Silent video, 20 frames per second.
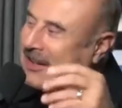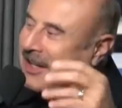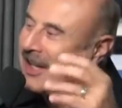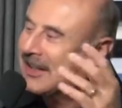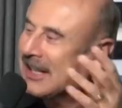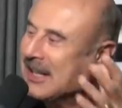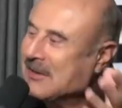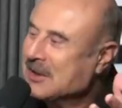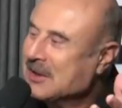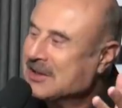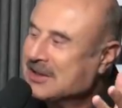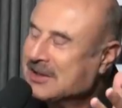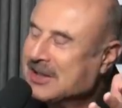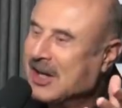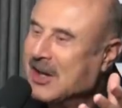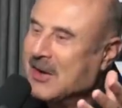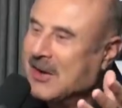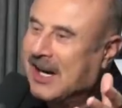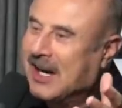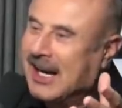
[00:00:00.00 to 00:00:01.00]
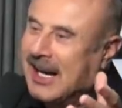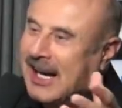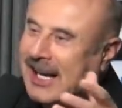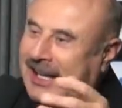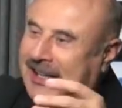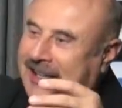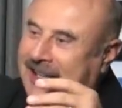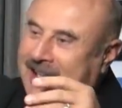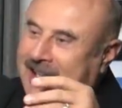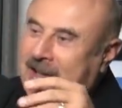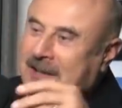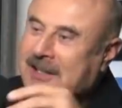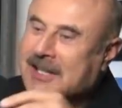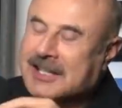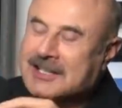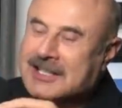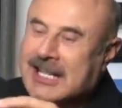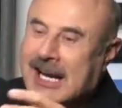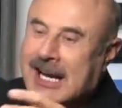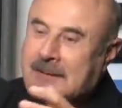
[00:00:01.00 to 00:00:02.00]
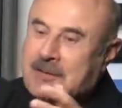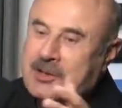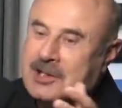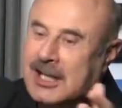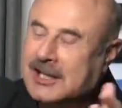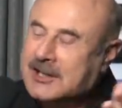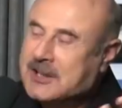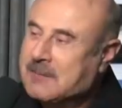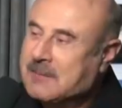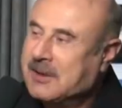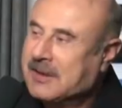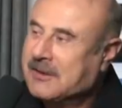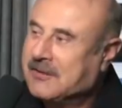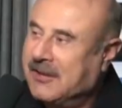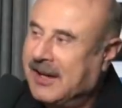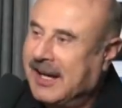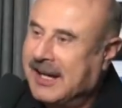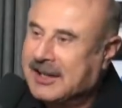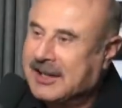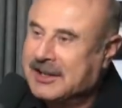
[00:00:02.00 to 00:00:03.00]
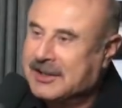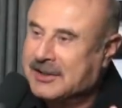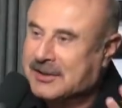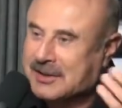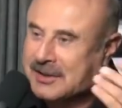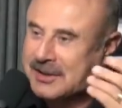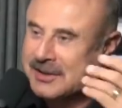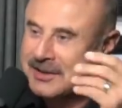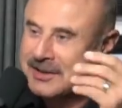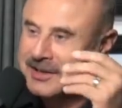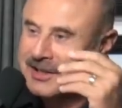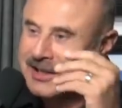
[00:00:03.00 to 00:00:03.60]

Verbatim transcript: thought that you was know, so odd. My, my favorite. I'm such a big fan of yours.